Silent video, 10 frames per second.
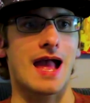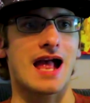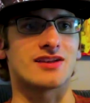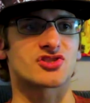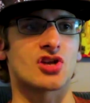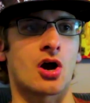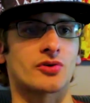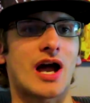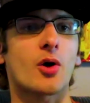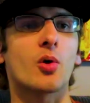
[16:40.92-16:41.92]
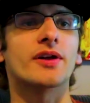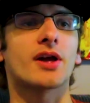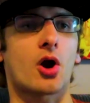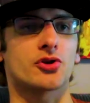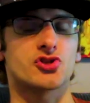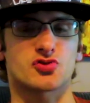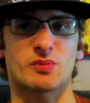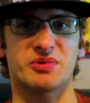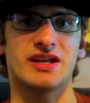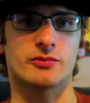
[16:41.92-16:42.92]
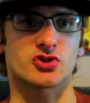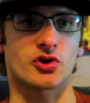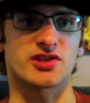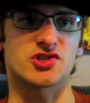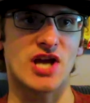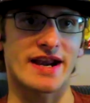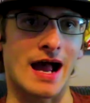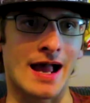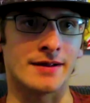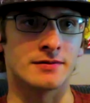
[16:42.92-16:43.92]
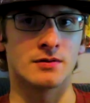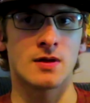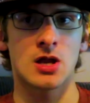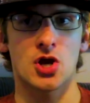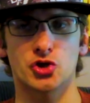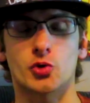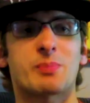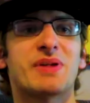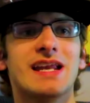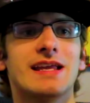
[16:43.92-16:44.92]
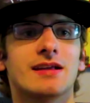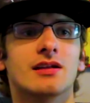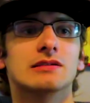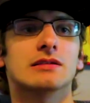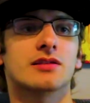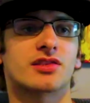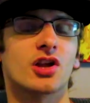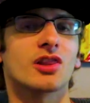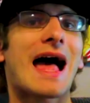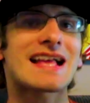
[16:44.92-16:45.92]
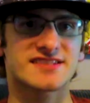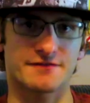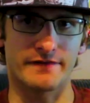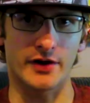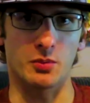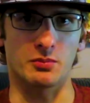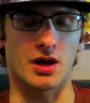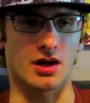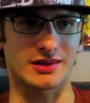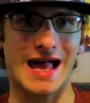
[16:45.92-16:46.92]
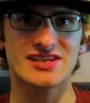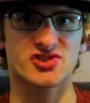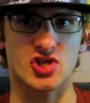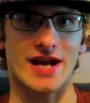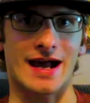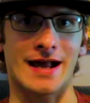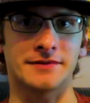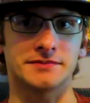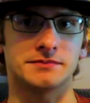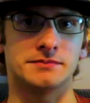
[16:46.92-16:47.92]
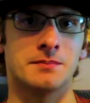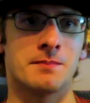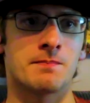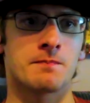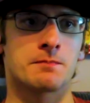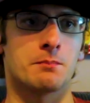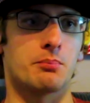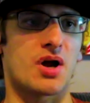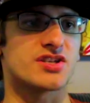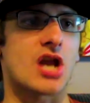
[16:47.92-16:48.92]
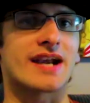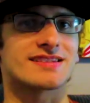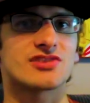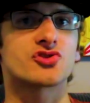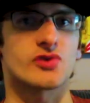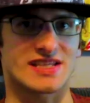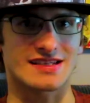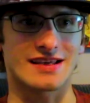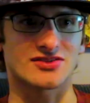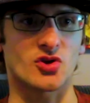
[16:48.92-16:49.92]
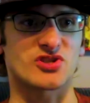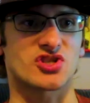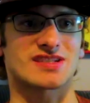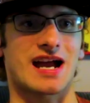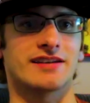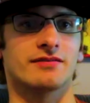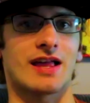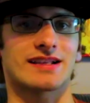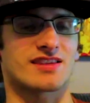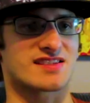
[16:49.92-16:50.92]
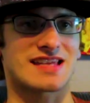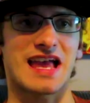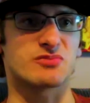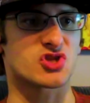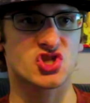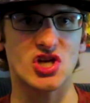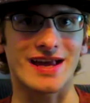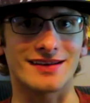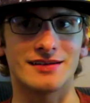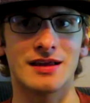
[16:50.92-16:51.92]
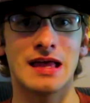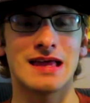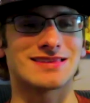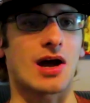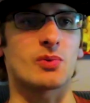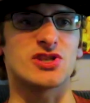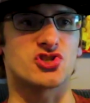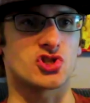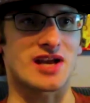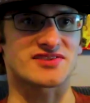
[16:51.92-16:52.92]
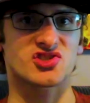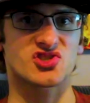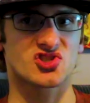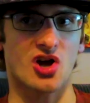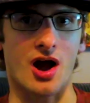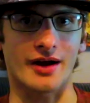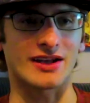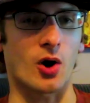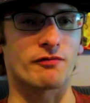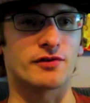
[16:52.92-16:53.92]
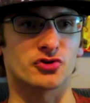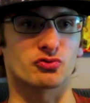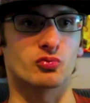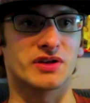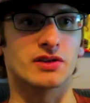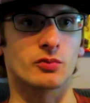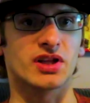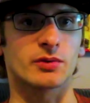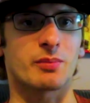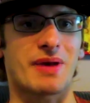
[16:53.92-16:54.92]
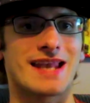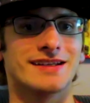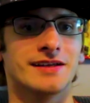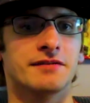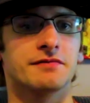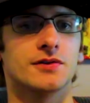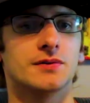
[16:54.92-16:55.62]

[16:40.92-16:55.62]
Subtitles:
And so not only are you just repeating Return of the Jedi, you're repeating the last film, Last Jedi, but not as interesting. So it's just kind of like the same shit that we just saw. It all feels really, really repetitive.